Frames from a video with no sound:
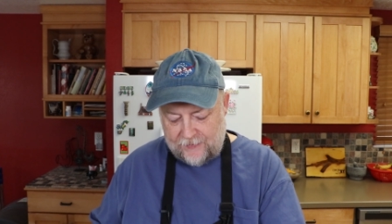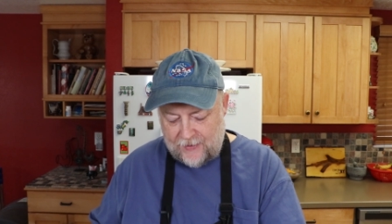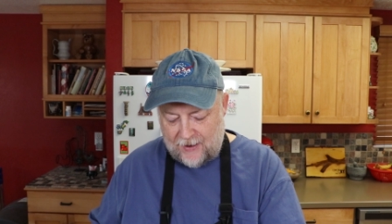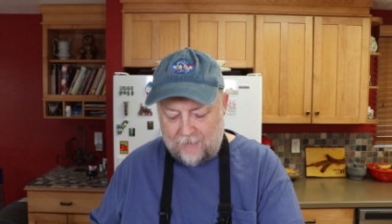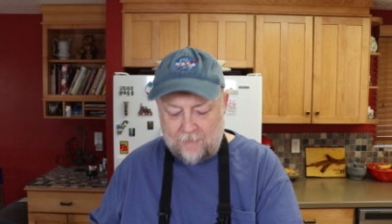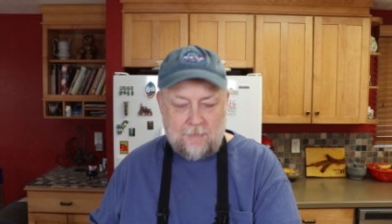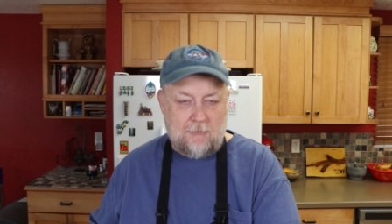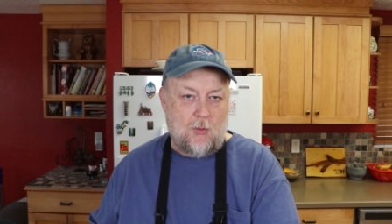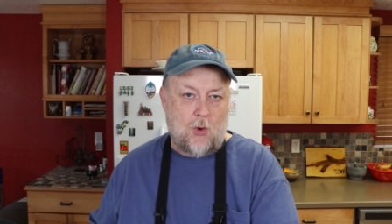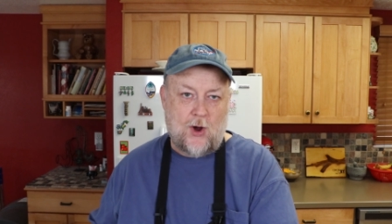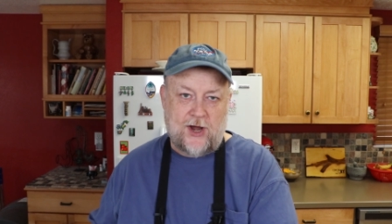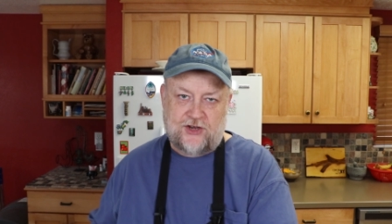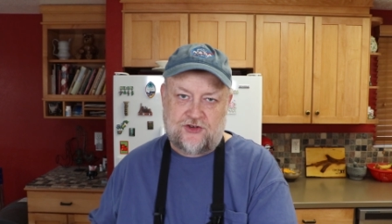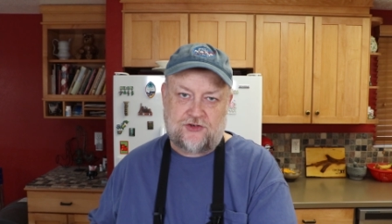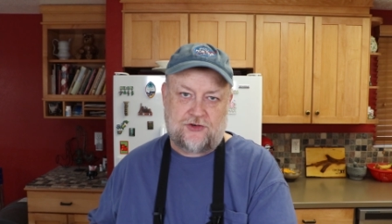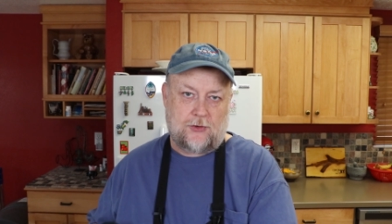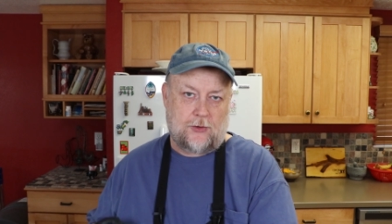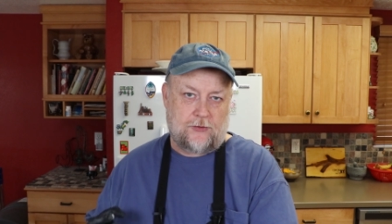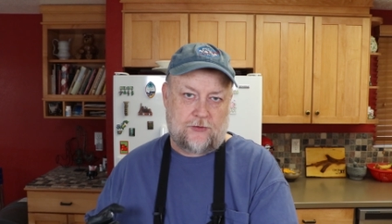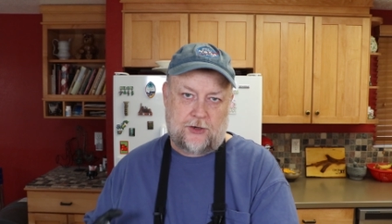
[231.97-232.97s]
that
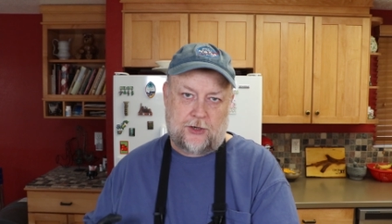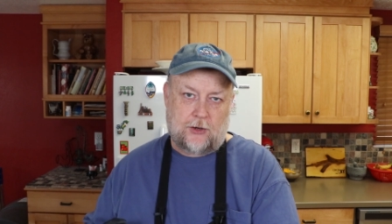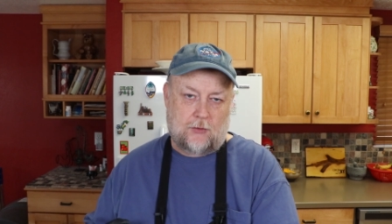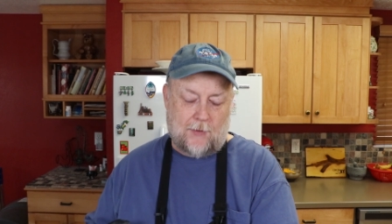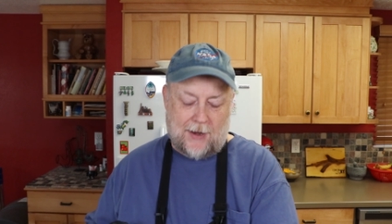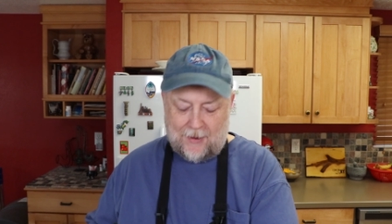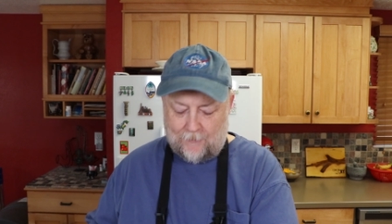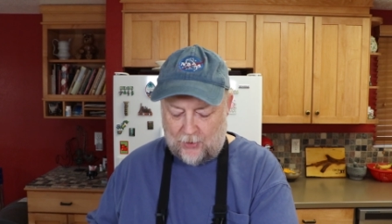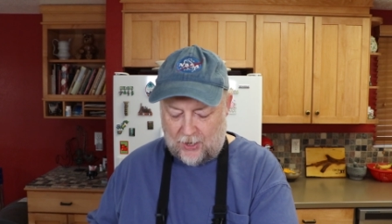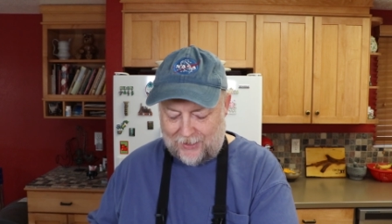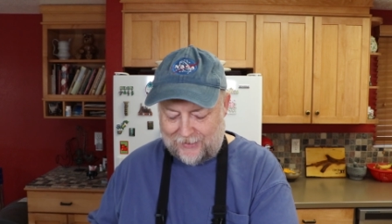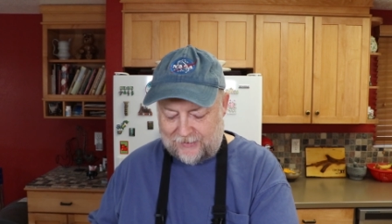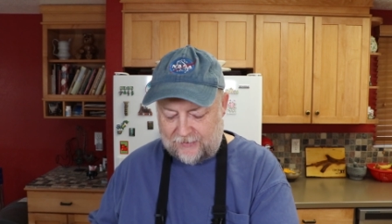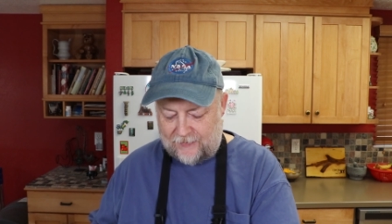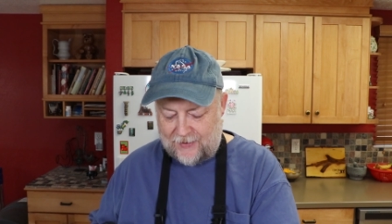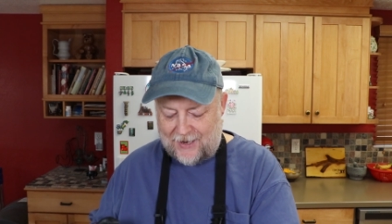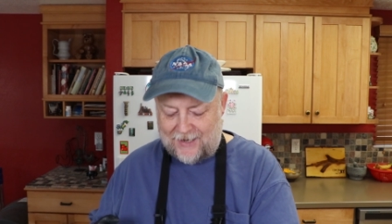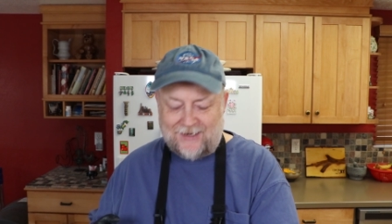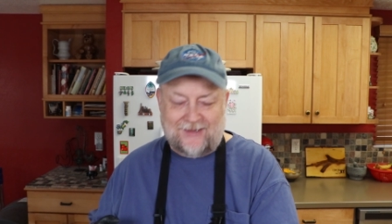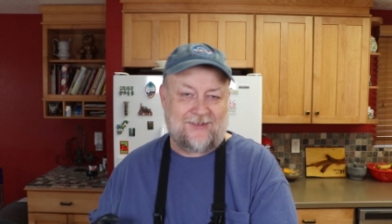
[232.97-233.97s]
moisture is gonna grab
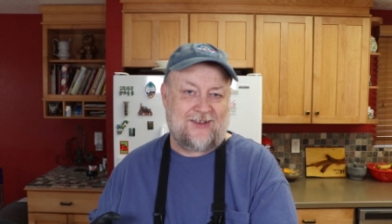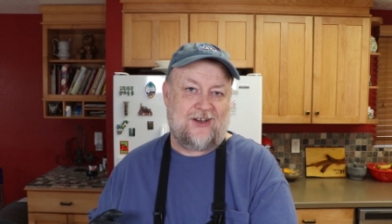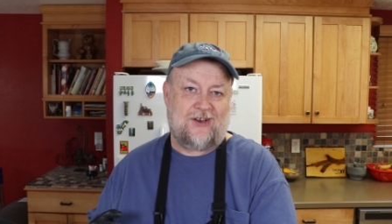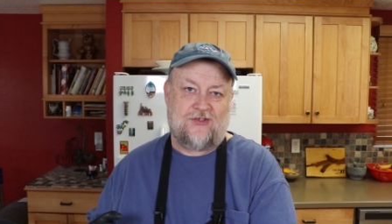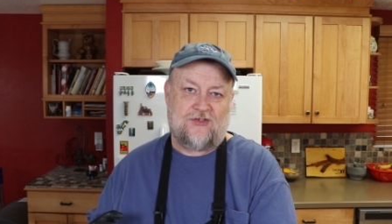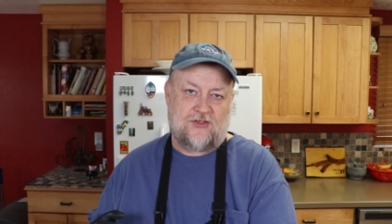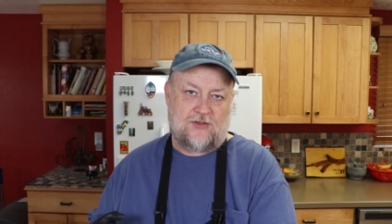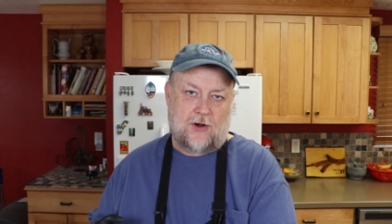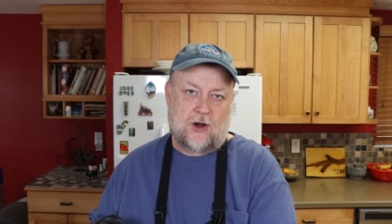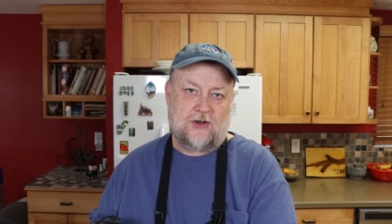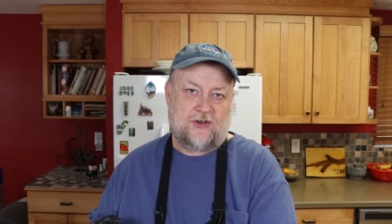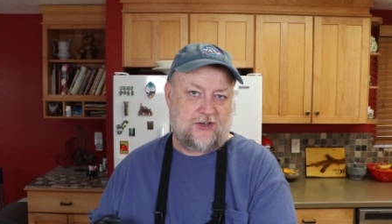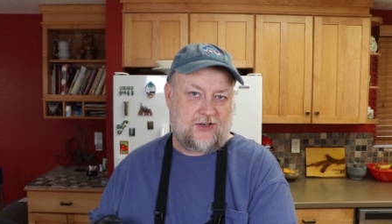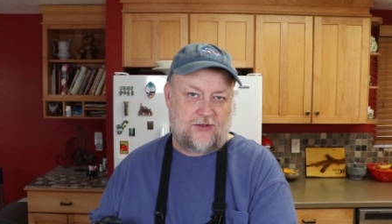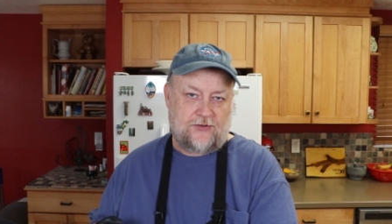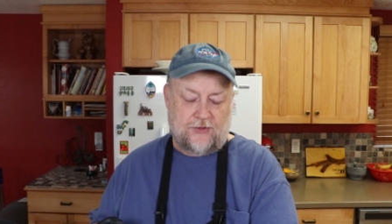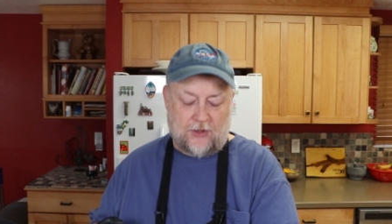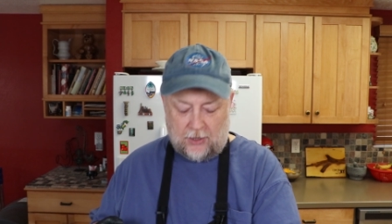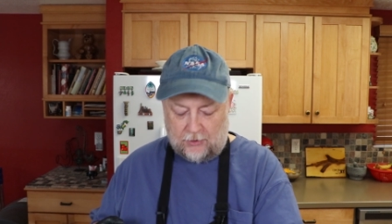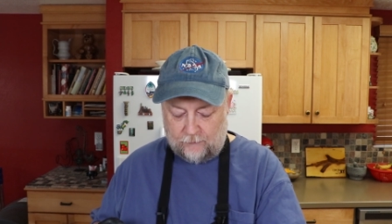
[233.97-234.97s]
onto that and it's gonna start to
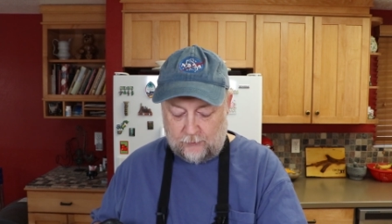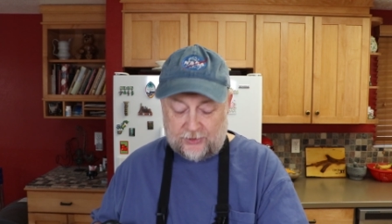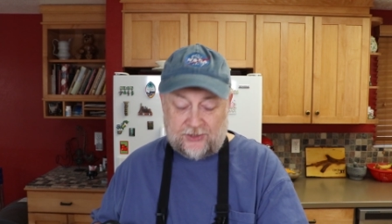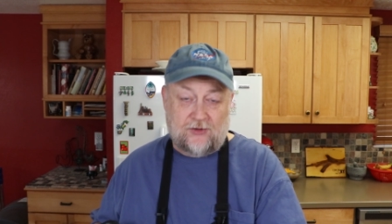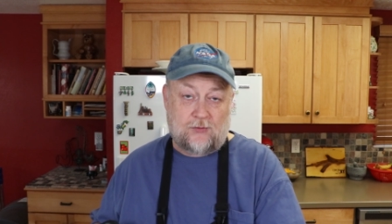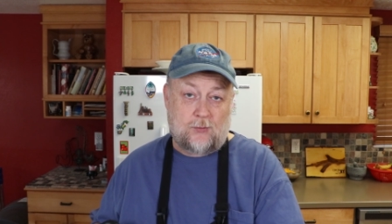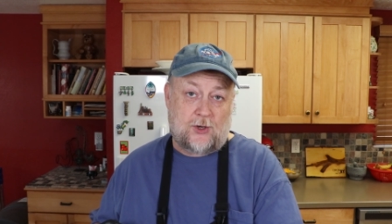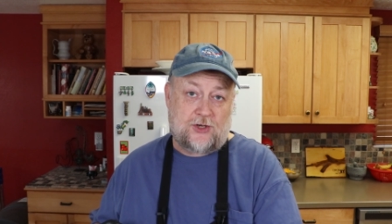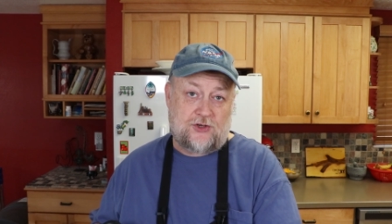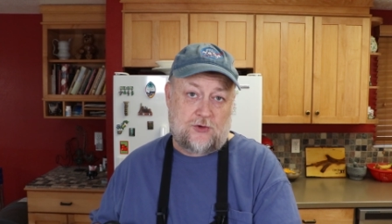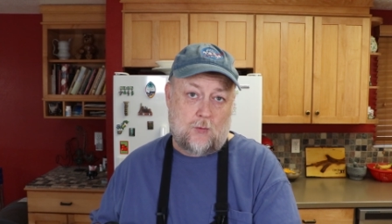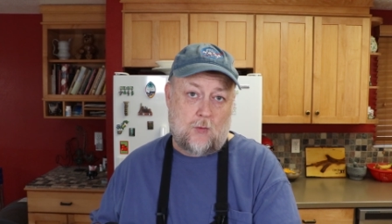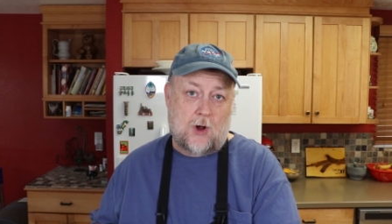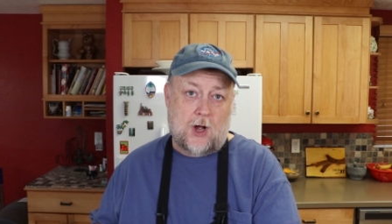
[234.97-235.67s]
dissolve, which is what you